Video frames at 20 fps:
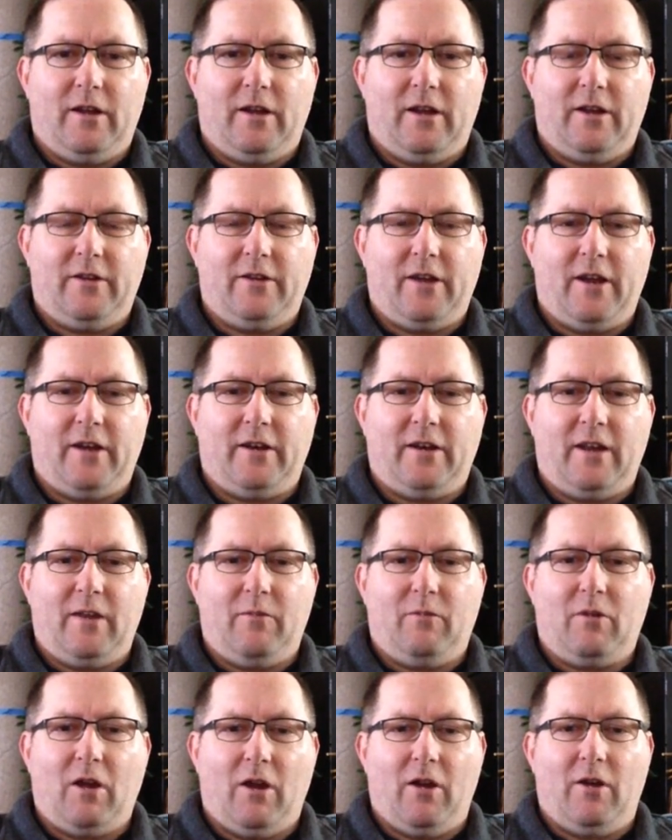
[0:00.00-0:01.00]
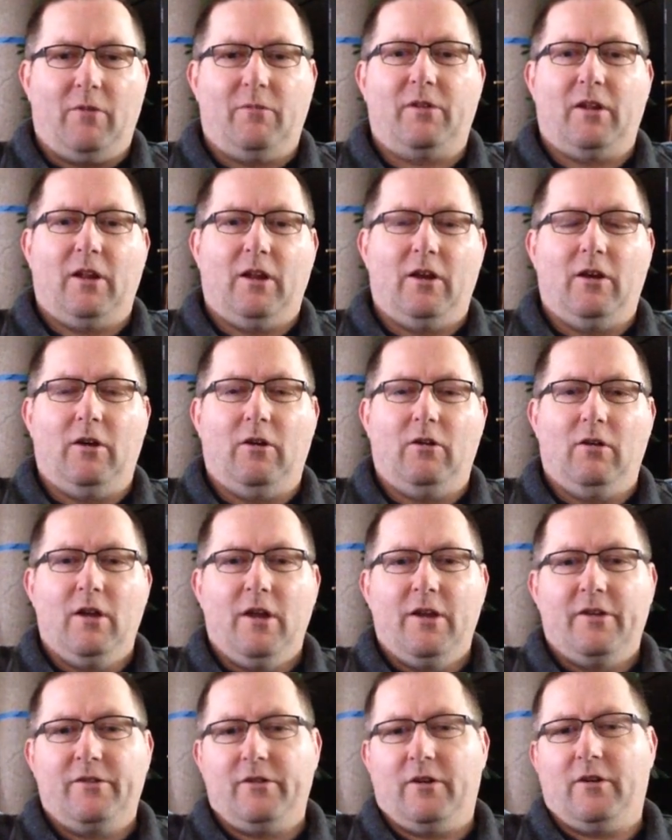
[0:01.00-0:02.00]
I try to keep carbs low,
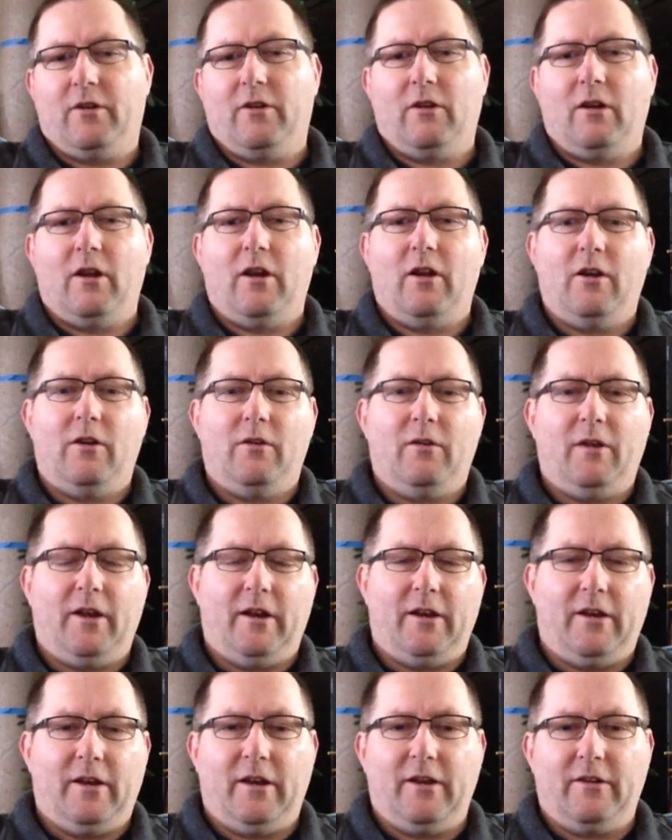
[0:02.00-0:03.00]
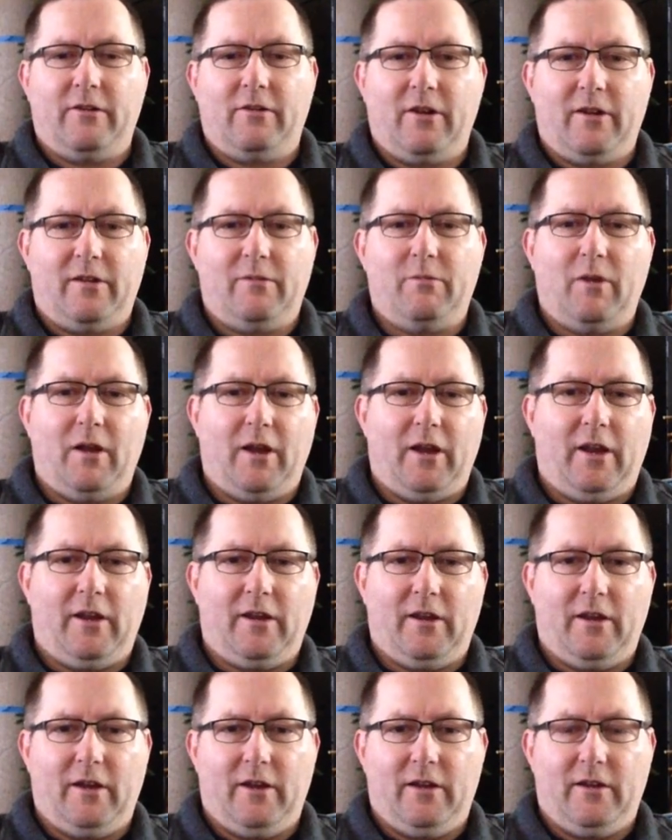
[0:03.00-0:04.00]
sugar low, and increase my
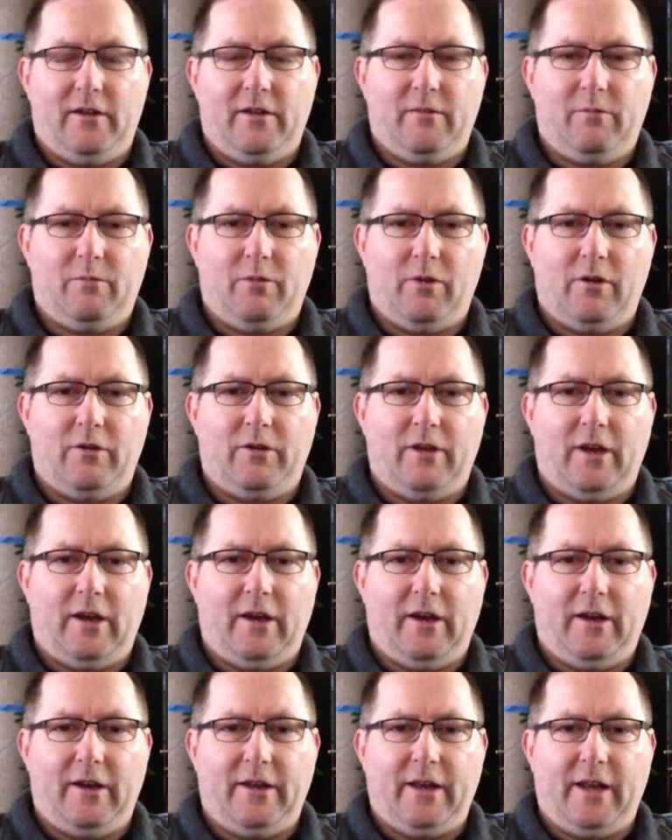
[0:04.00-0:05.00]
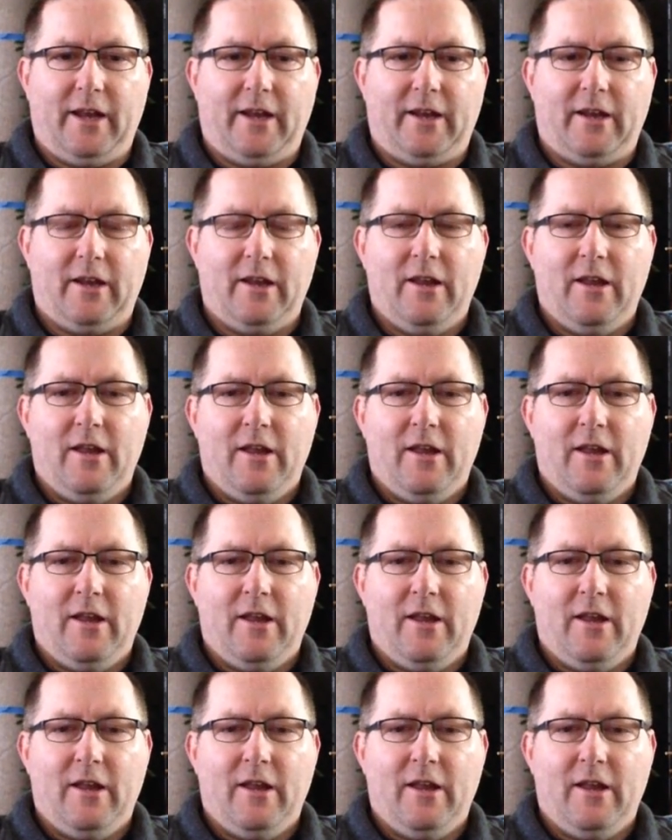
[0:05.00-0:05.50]
protein intake.